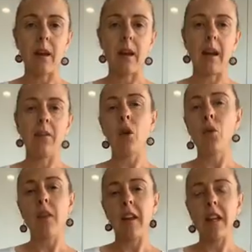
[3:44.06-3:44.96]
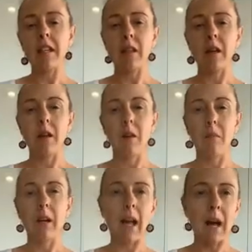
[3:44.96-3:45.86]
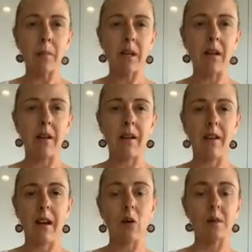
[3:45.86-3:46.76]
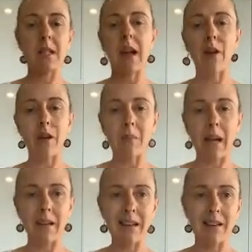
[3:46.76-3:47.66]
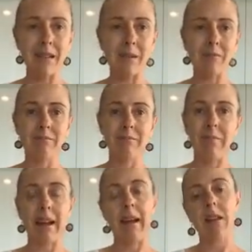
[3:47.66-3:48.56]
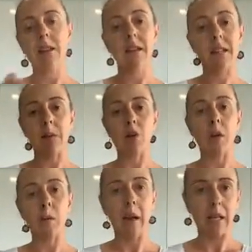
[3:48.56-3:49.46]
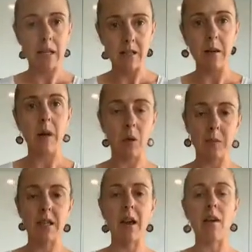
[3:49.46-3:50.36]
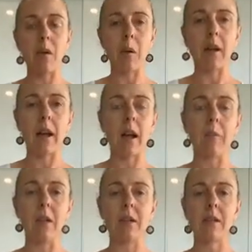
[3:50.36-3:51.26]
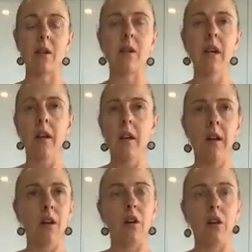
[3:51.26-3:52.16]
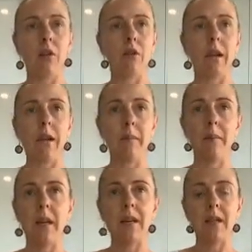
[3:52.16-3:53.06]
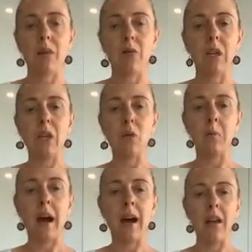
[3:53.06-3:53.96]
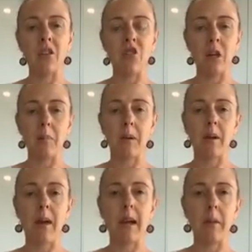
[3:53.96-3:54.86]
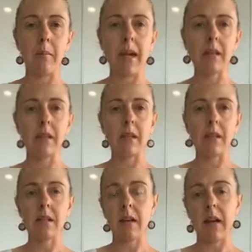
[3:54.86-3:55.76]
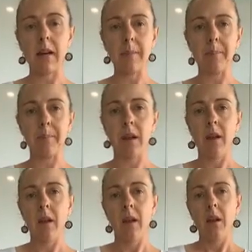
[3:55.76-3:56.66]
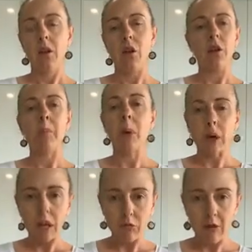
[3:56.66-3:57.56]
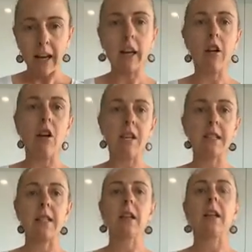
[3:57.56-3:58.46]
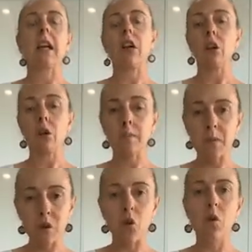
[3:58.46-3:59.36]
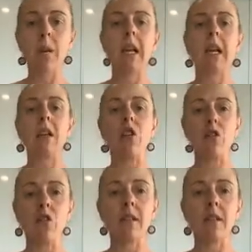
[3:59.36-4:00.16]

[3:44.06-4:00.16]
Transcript: the good thing is that bicarbonate helps to carry the magnesium, and at the same time the magnesium helps to carry the bicarbonate. So, it's a really good partnership, and it makes it, the body can recognise it, it can absorb it, it can use